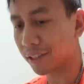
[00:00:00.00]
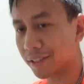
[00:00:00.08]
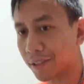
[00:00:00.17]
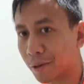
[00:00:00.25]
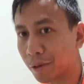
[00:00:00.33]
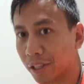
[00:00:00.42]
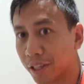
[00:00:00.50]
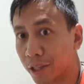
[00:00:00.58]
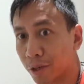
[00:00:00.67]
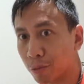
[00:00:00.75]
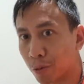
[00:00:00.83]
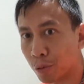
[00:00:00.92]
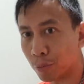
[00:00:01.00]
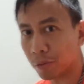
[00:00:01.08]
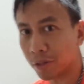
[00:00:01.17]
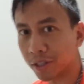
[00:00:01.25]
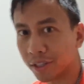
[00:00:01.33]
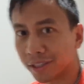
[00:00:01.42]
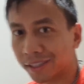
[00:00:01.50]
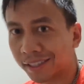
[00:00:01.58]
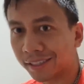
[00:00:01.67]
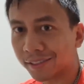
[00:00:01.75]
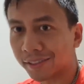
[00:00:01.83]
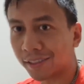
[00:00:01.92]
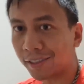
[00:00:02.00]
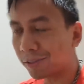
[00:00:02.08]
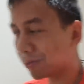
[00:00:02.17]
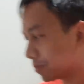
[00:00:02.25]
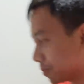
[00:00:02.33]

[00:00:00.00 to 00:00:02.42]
Is our linen room. See?